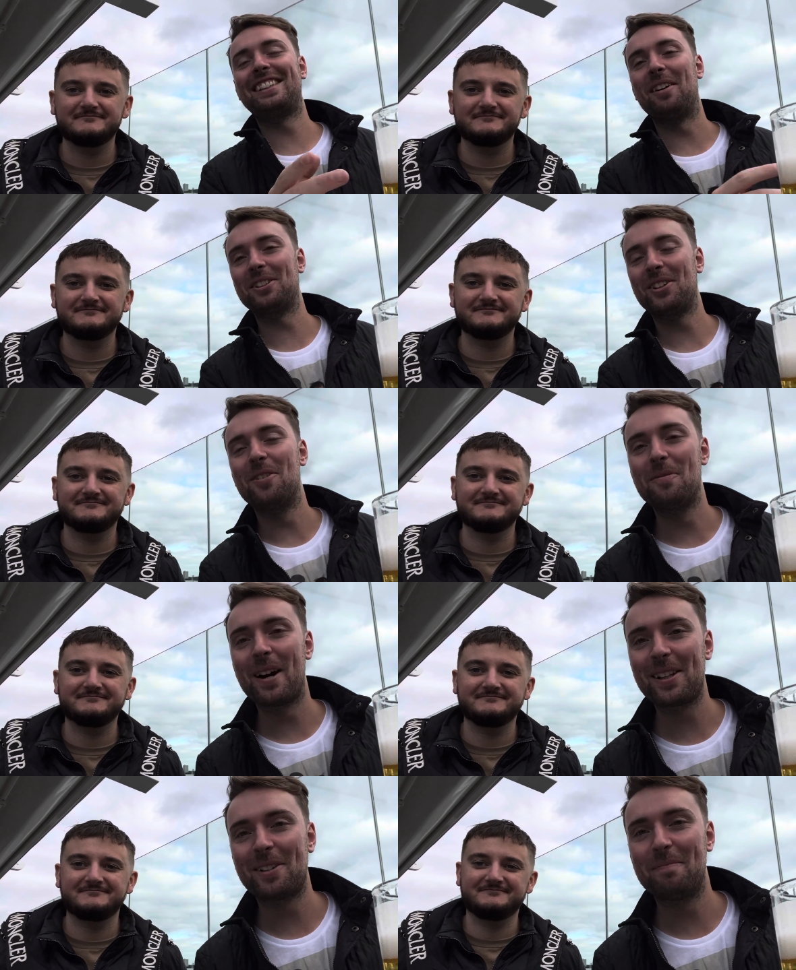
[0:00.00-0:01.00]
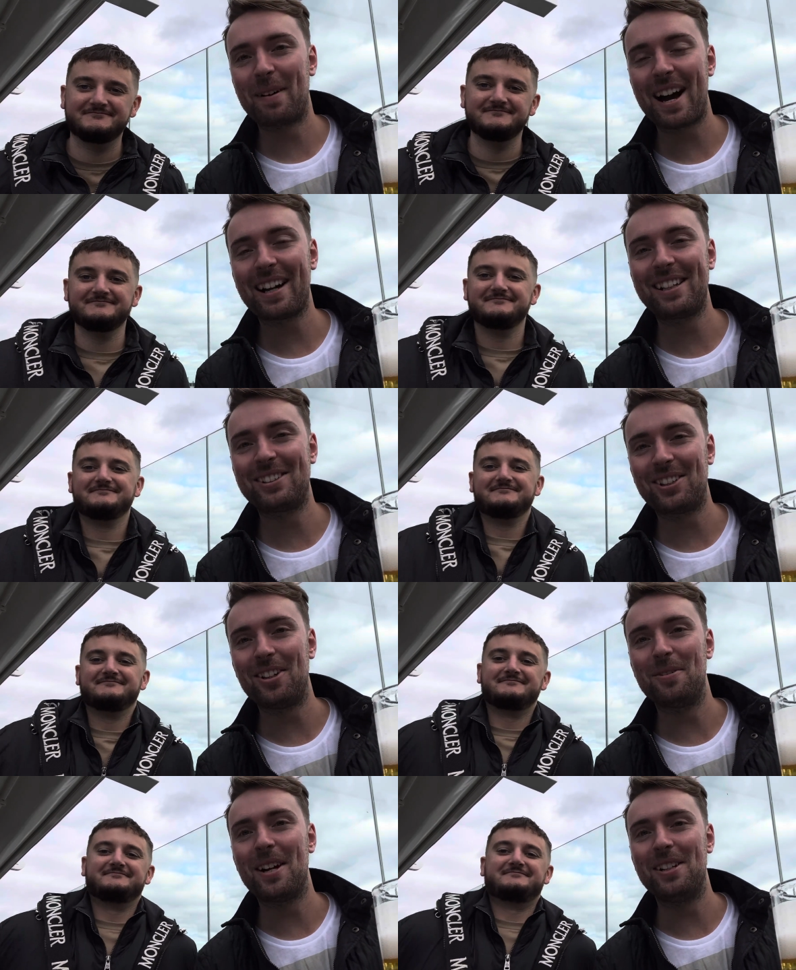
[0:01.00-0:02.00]
Speaker 1: how's it going? Welcome back
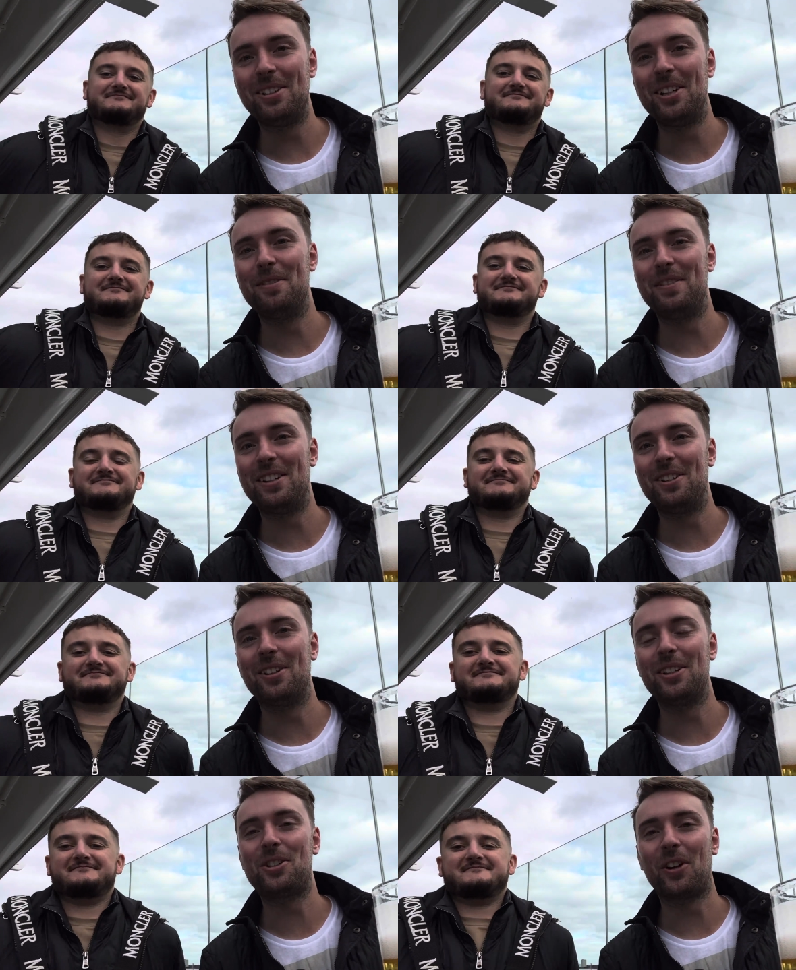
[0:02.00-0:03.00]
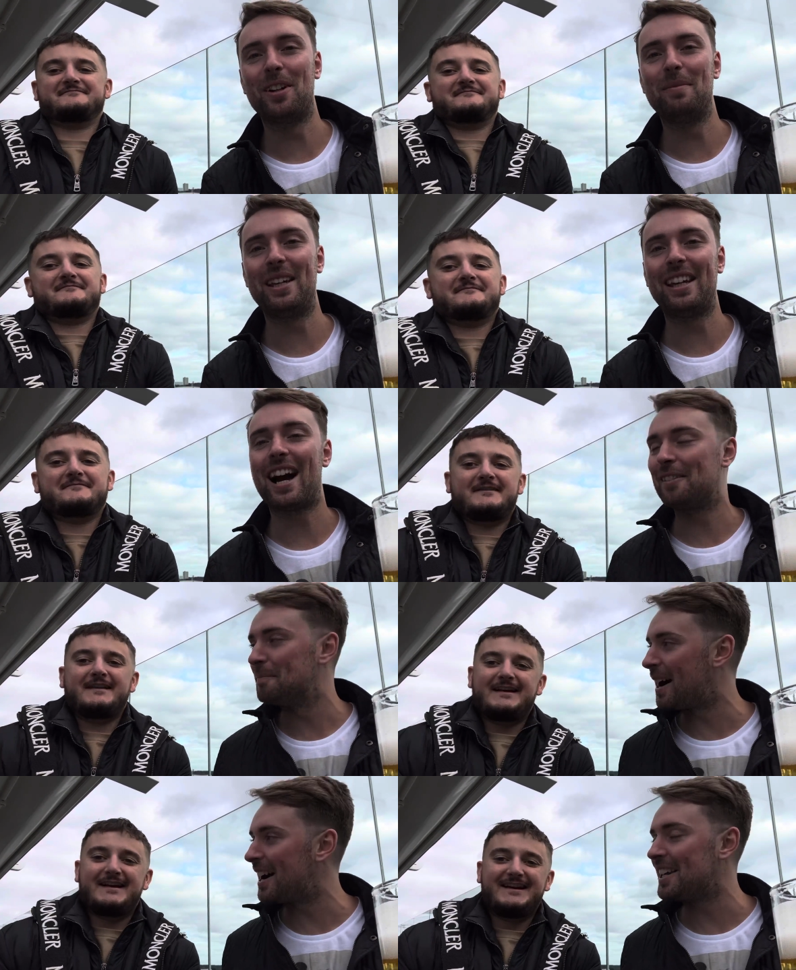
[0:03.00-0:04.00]
to a new video. You joined me
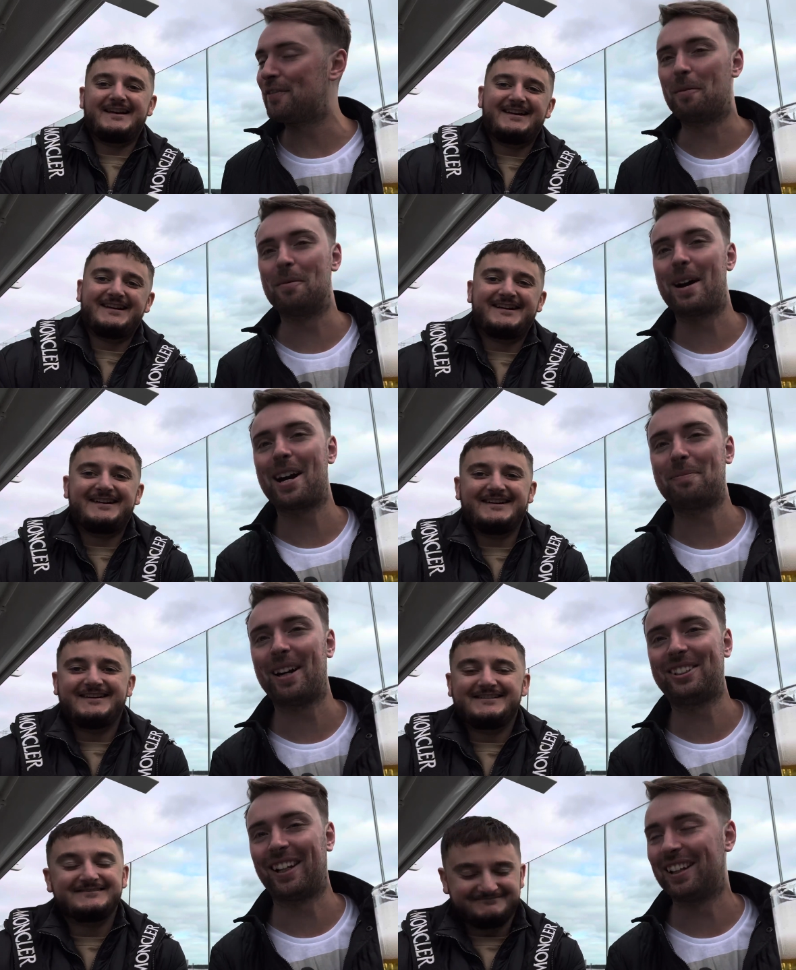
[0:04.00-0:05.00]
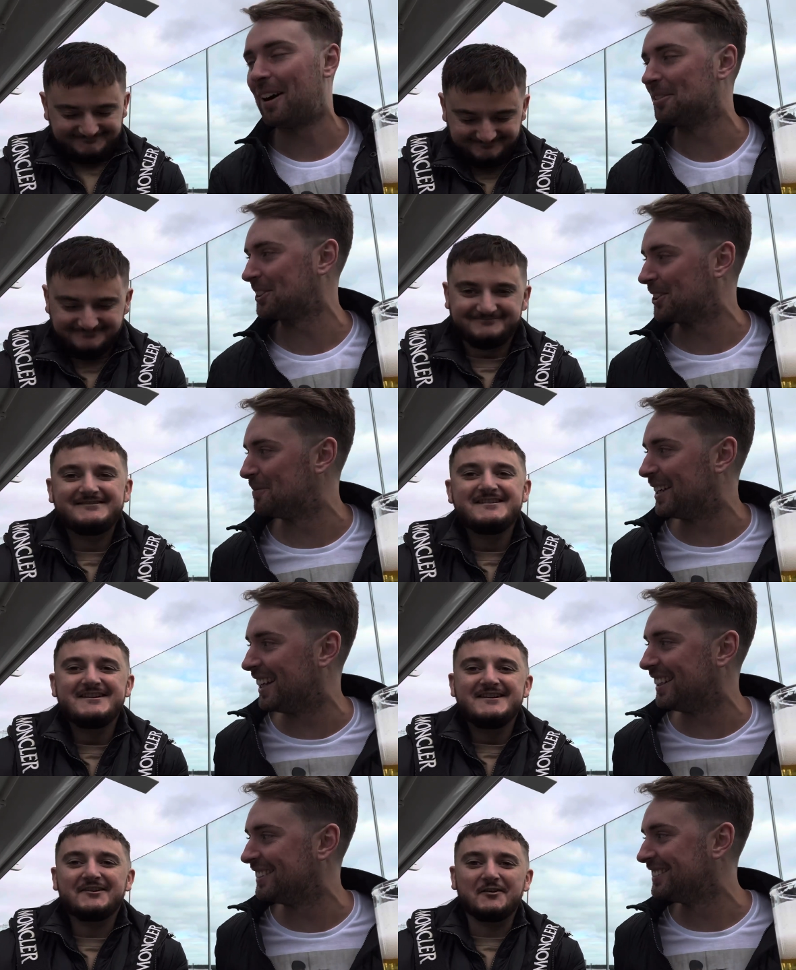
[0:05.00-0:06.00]
and Matty from the Magpie channel. How's it going,
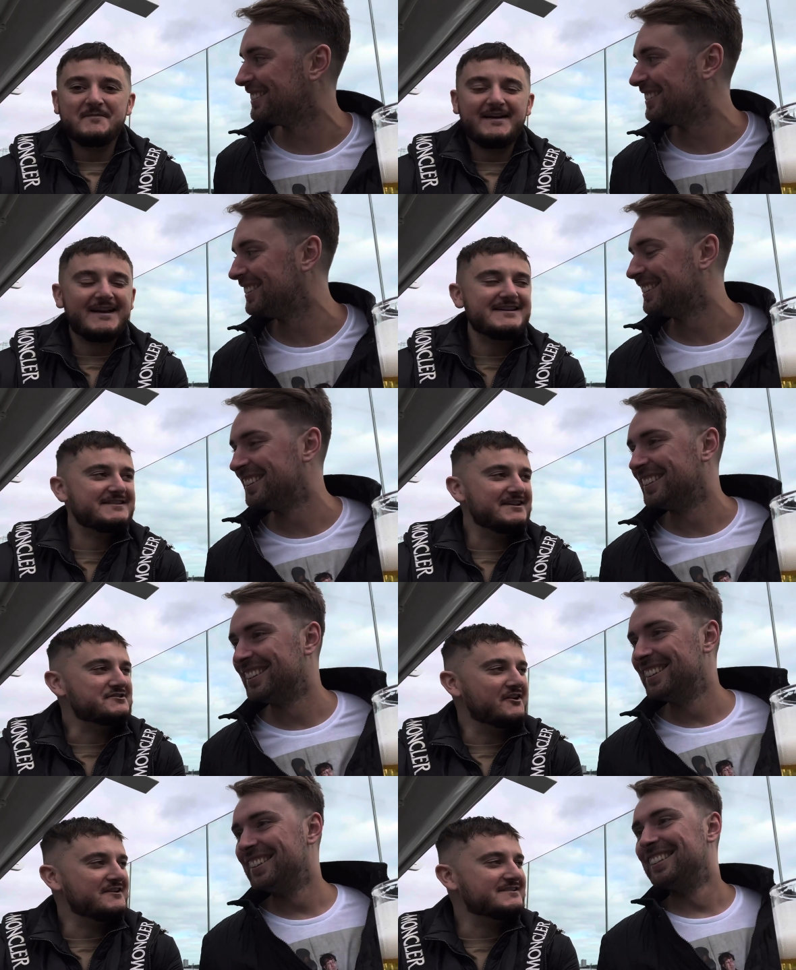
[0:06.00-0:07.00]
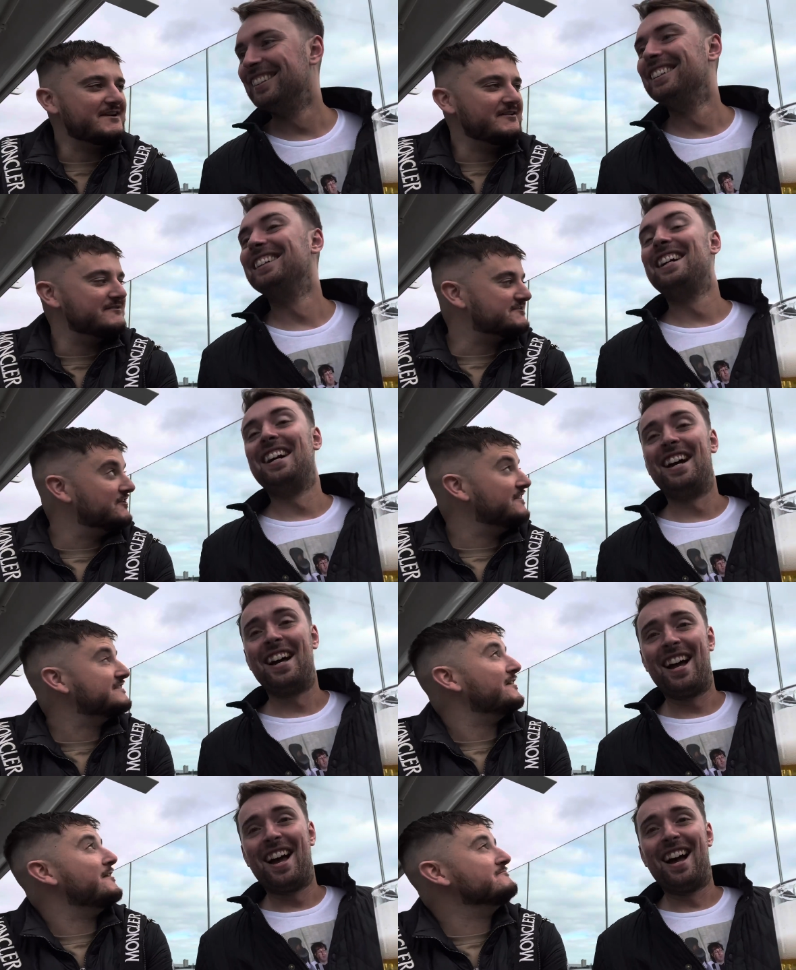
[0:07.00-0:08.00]
mate?
Speaker 2: Good, mate. Nice to join us down here in sunny
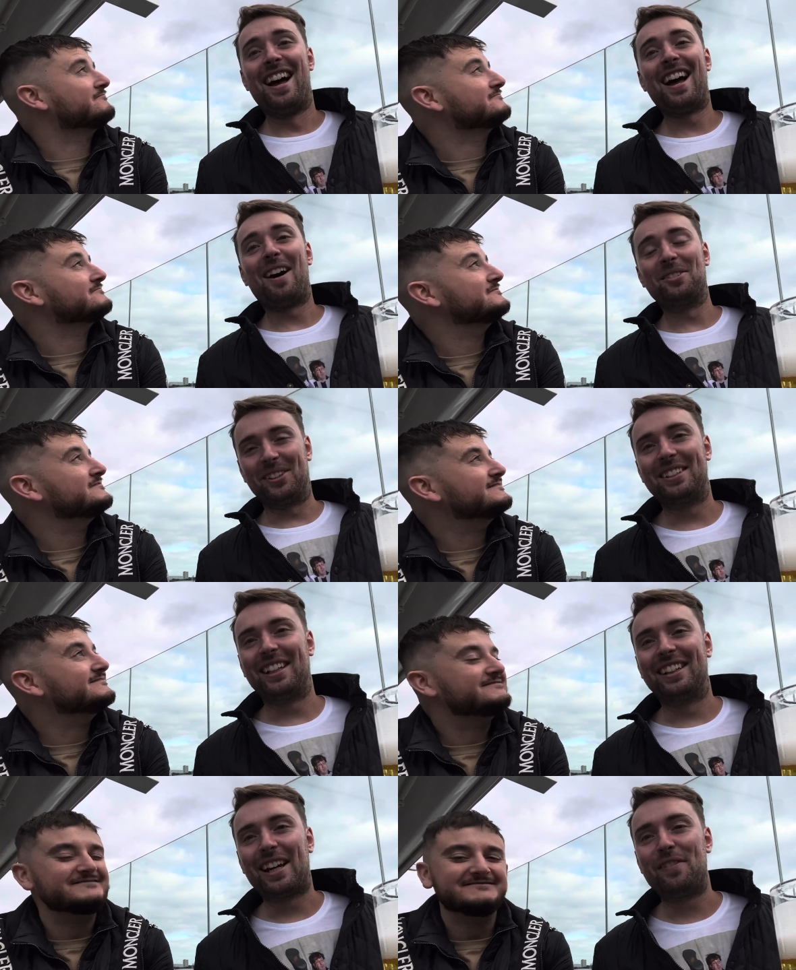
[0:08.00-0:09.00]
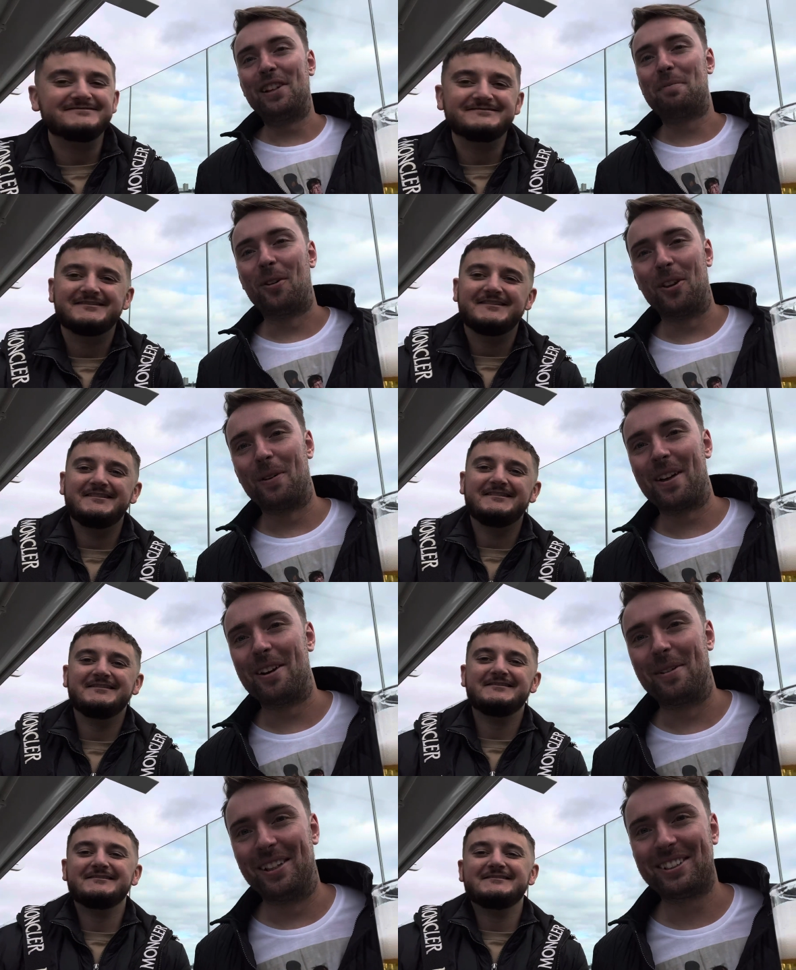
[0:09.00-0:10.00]
Southampton. I was going to say,
Speaker 1: I definitely brought the
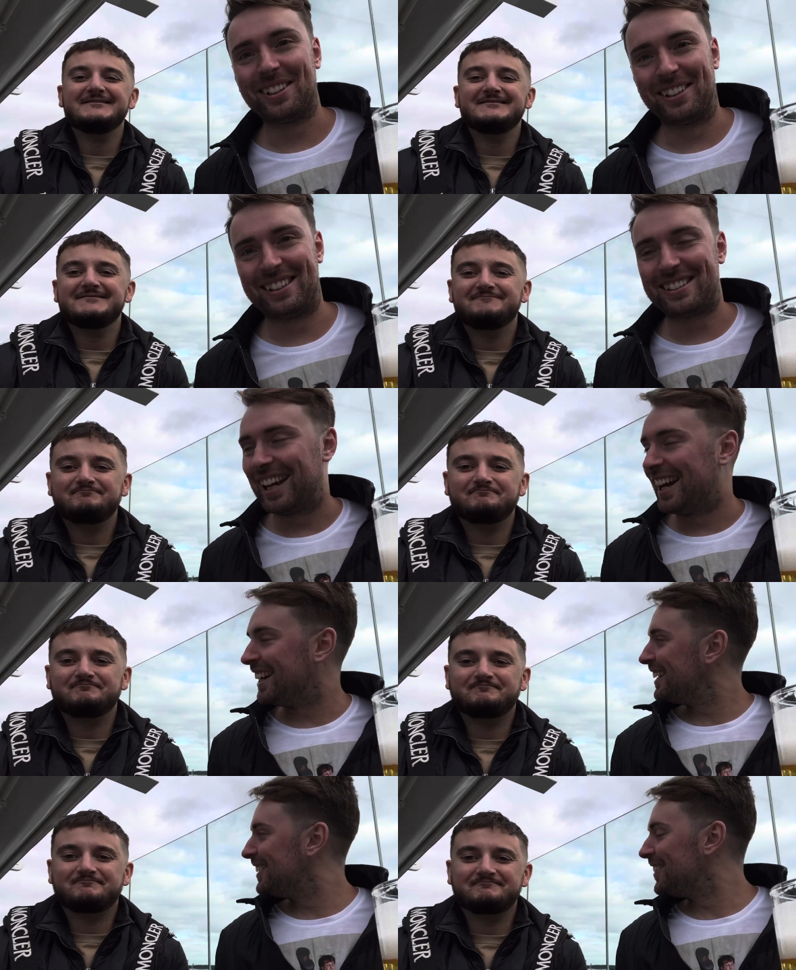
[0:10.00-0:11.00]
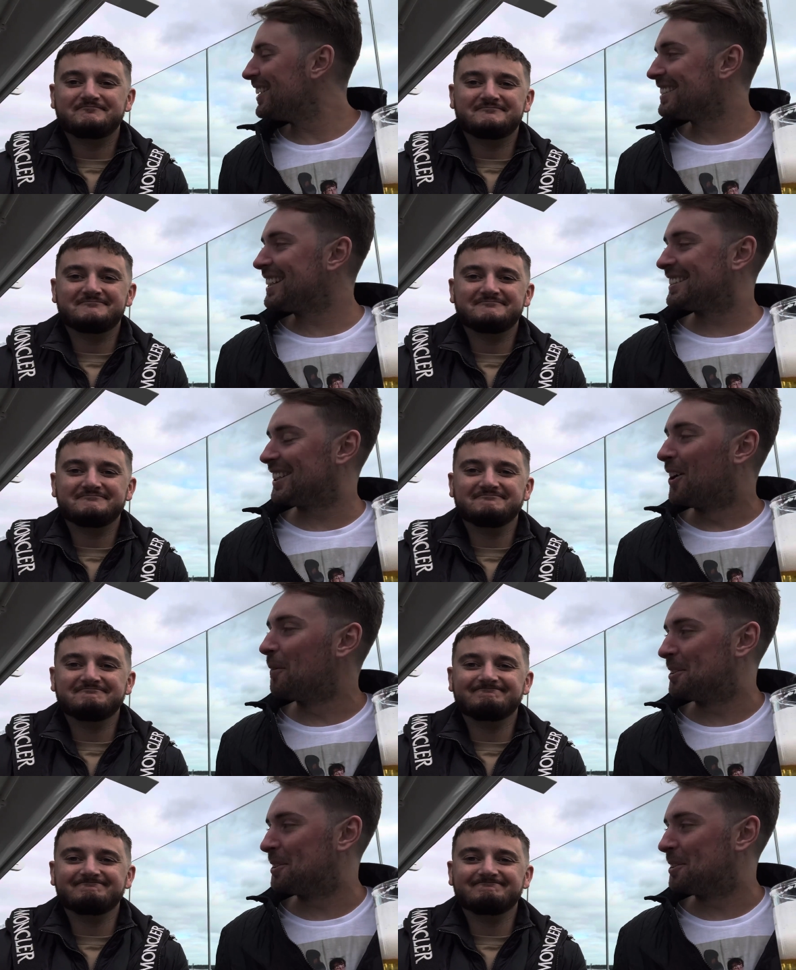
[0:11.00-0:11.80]
weather with us because it's uh, not as nice as I hoped